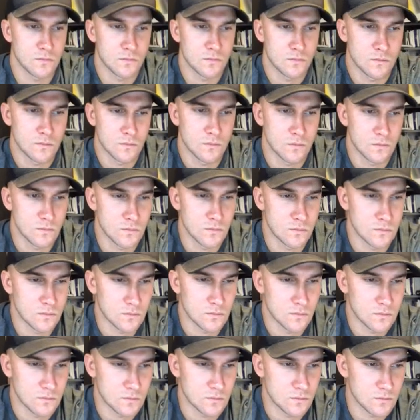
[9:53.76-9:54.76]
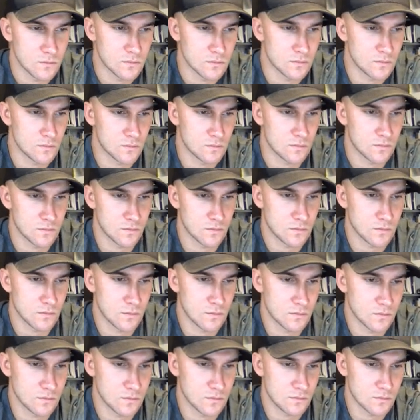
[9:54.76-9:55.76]

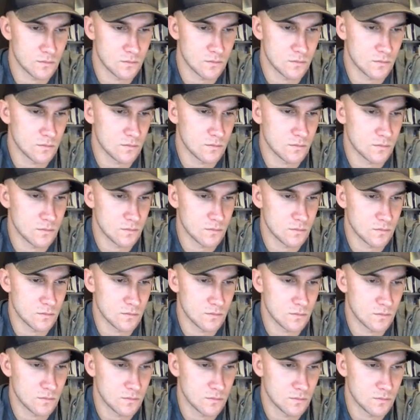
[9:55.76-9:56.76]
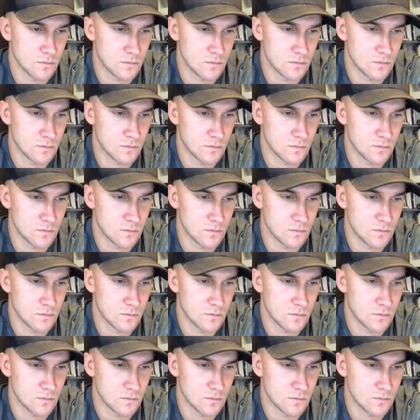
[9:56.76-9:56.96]
(not speaking)